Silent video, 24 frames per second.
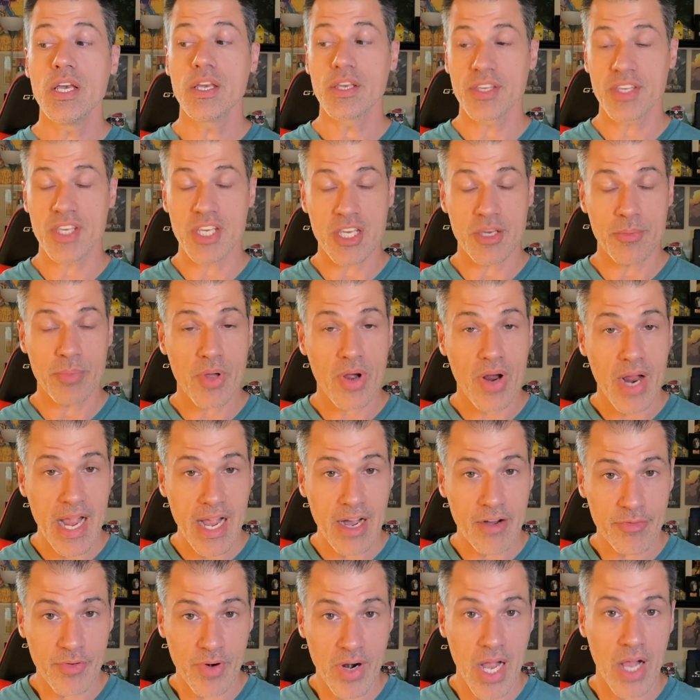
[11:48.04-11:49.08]
keep your eye
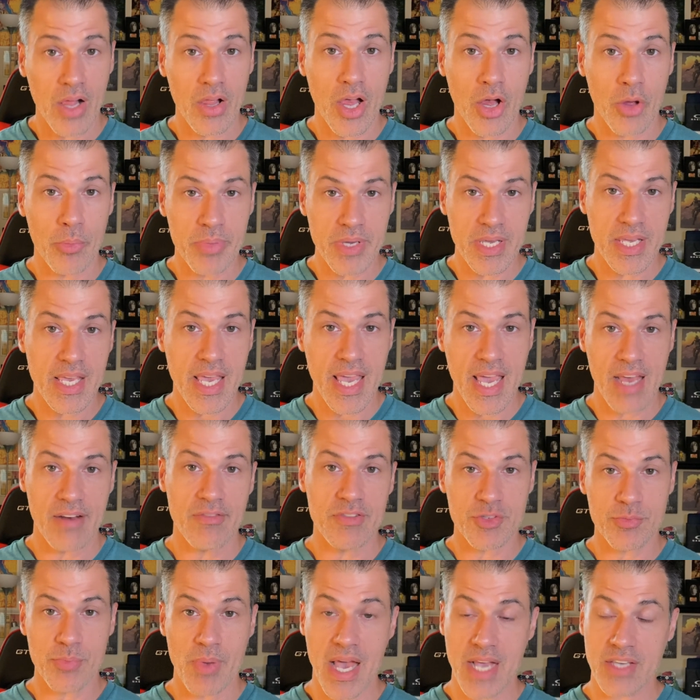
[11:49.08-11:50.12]
out for LLB
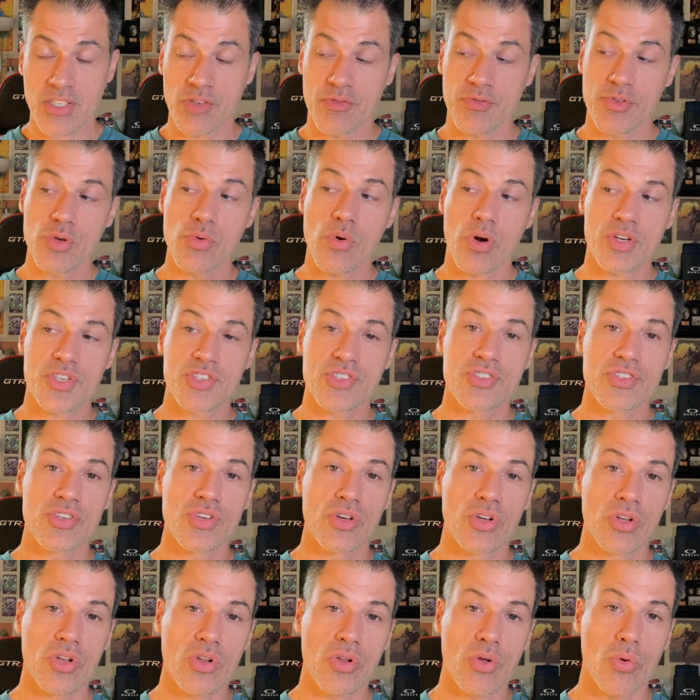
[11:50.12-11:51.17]
canvas bags. If you are
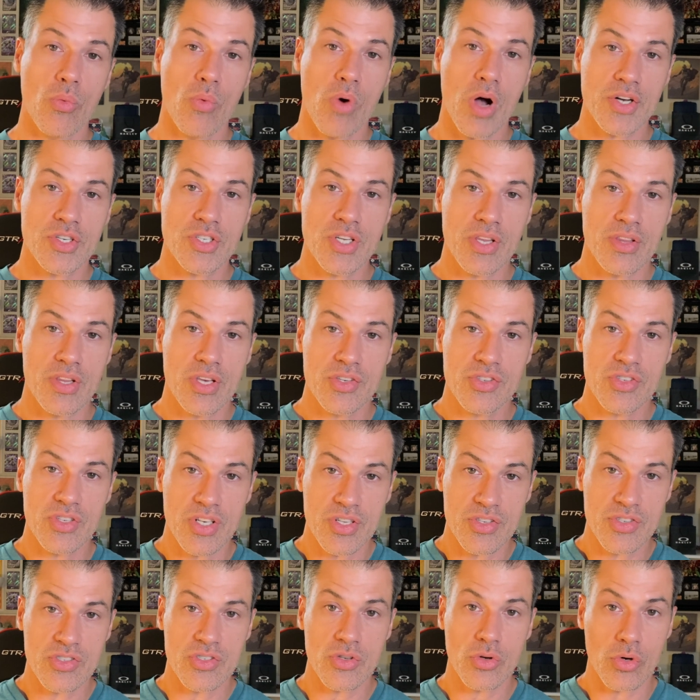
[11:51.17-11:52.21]
still watching this and
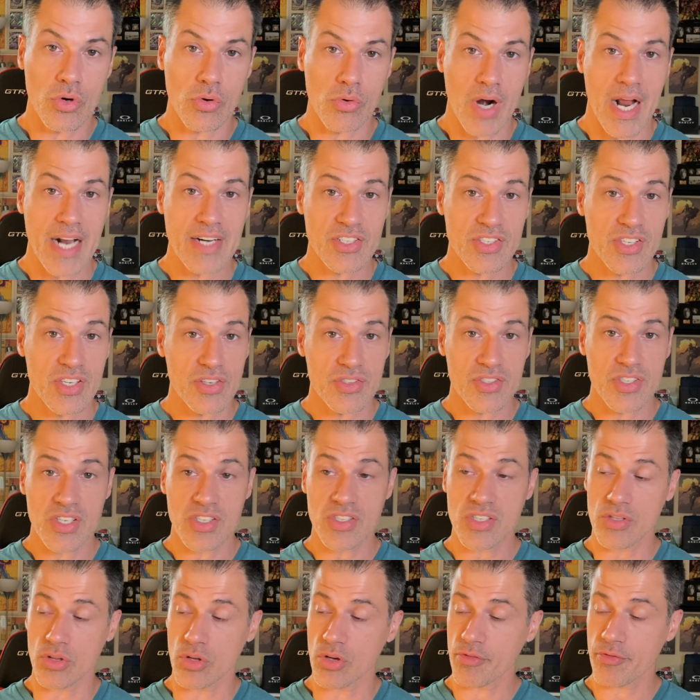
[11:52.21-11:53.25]
it's still garage sale
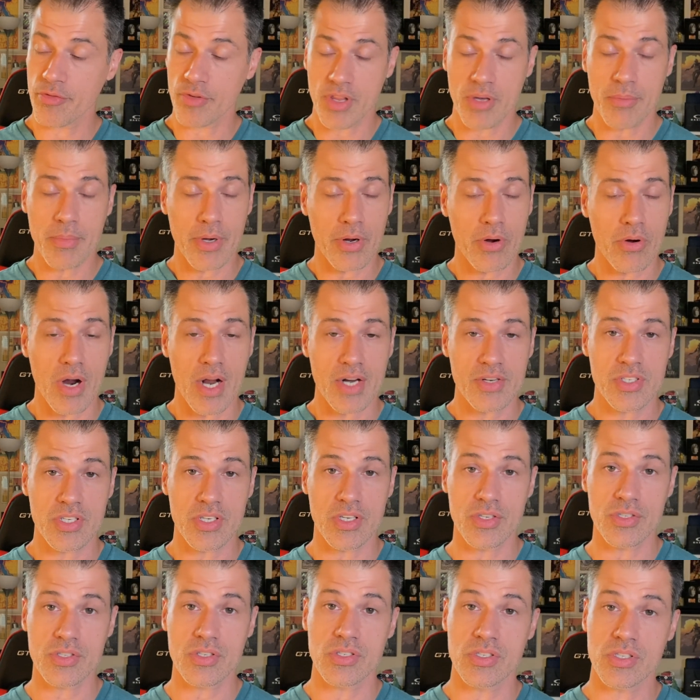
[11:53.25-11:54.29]
season, look for them at garage
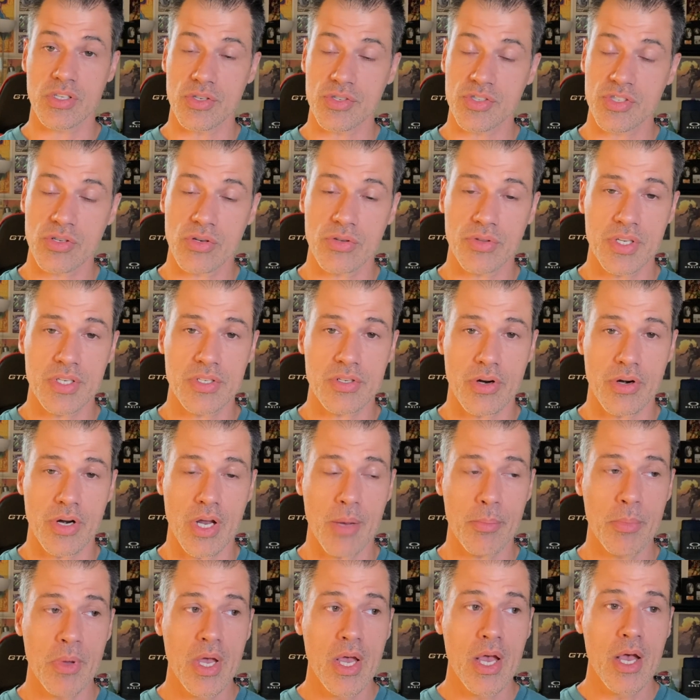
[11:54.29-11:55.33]
sales because they'll certainly turn
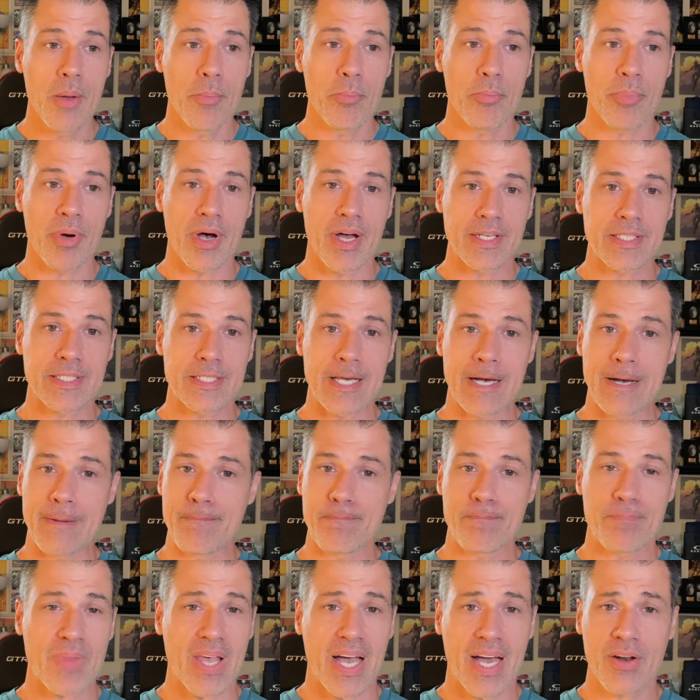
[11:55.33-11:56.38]
up. But
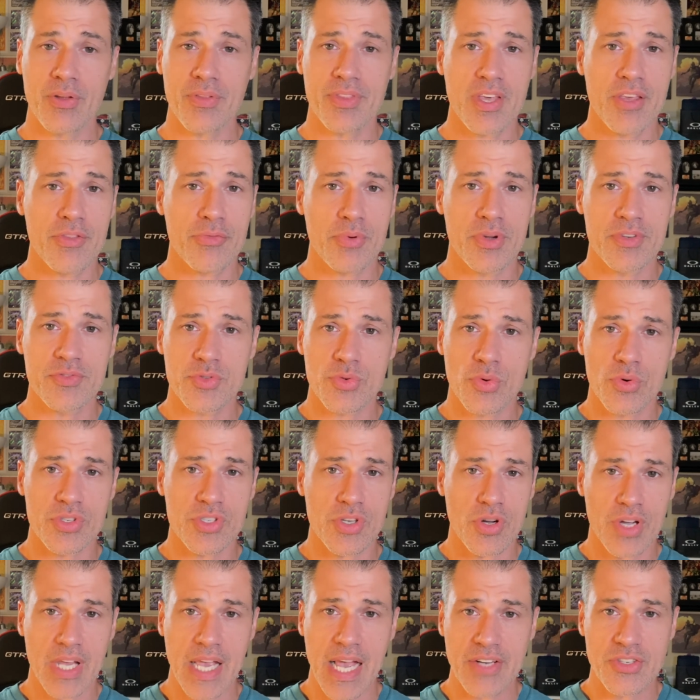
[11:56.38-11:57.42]
I don't think thrift stores
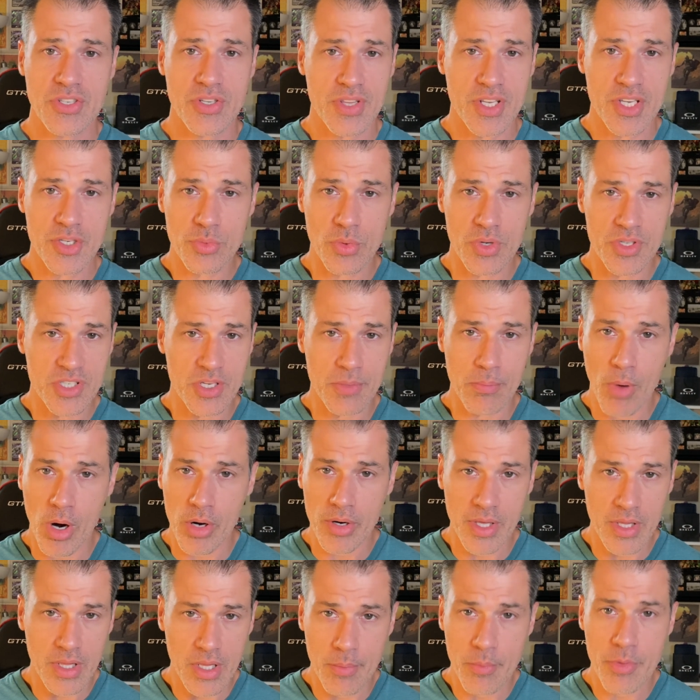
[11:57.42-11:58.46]
are catching these ones and
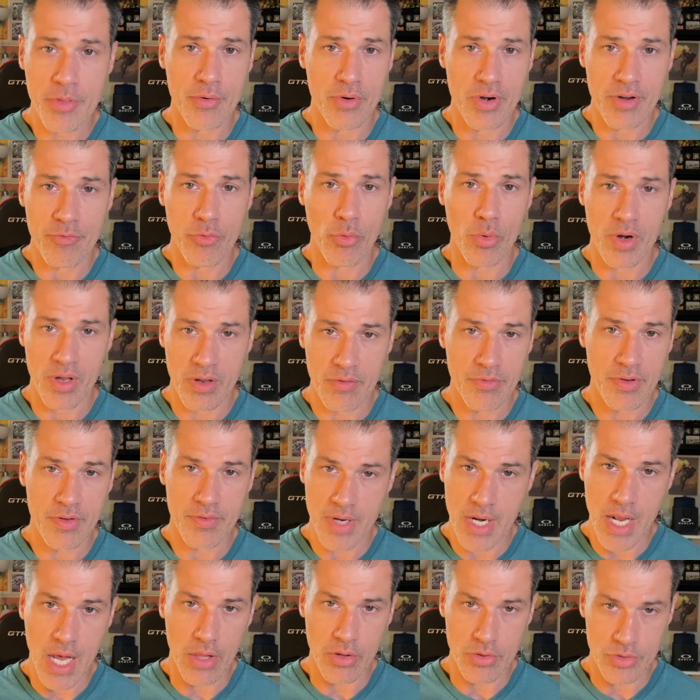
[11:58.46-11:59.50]
marking them $30, $40, and
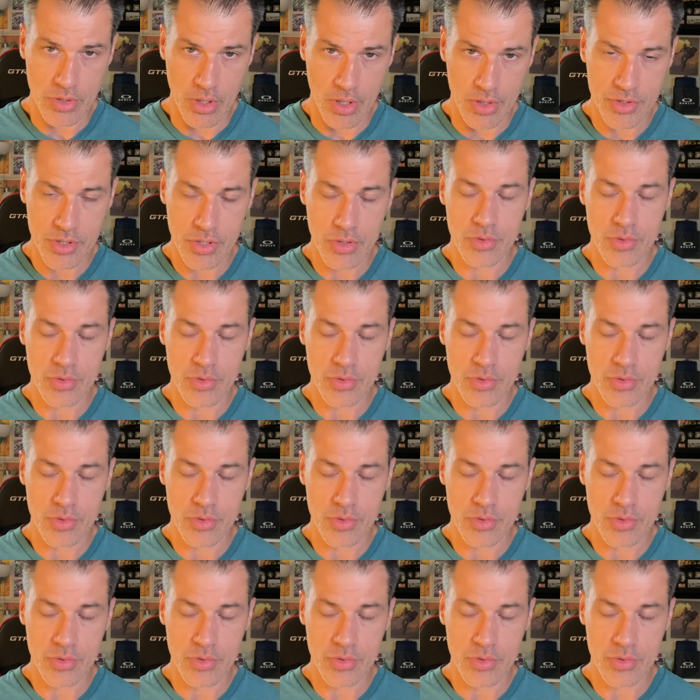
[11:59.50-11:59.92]
$50 also.